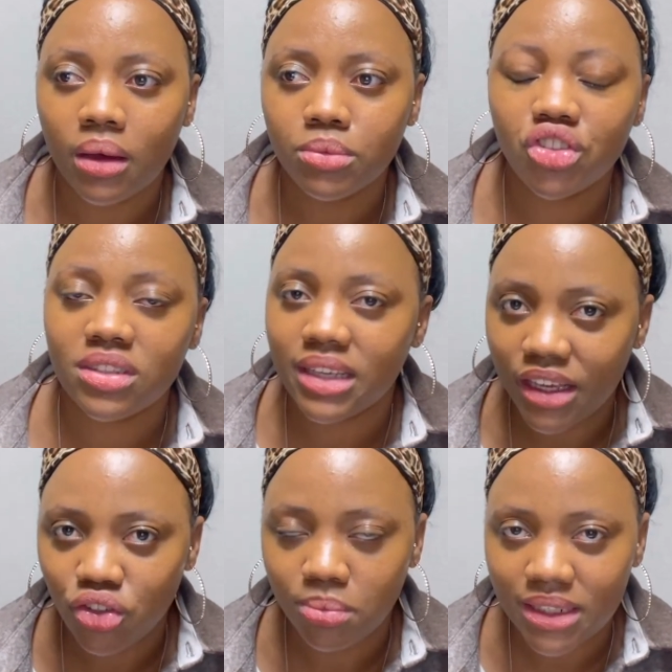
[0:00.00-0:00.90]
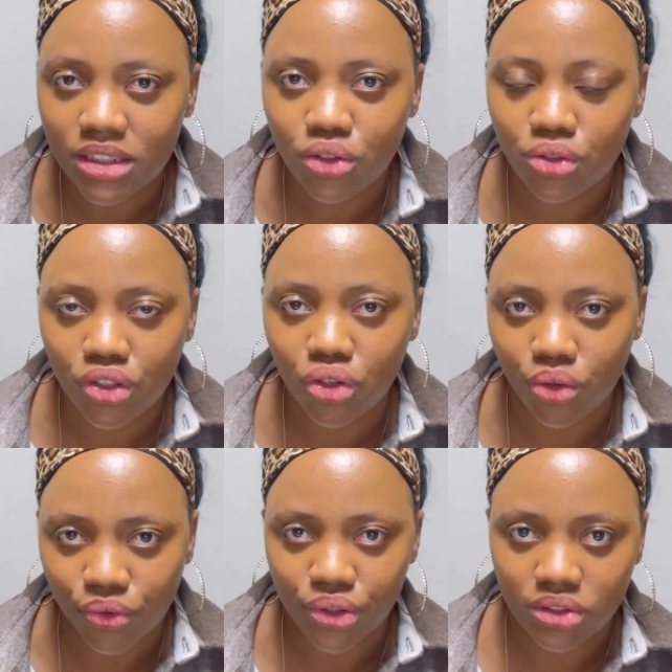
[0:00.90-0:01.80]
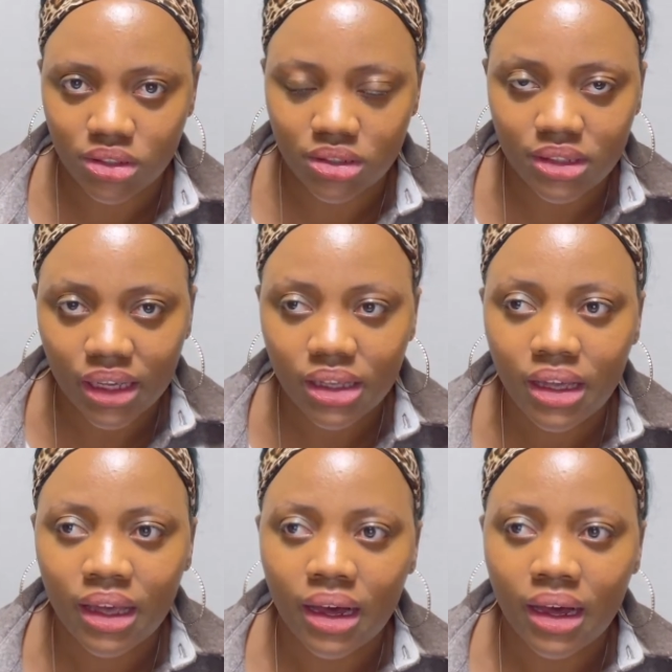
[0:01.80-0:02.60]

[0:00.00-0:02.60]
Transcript: just in case you might need to teach on your first day.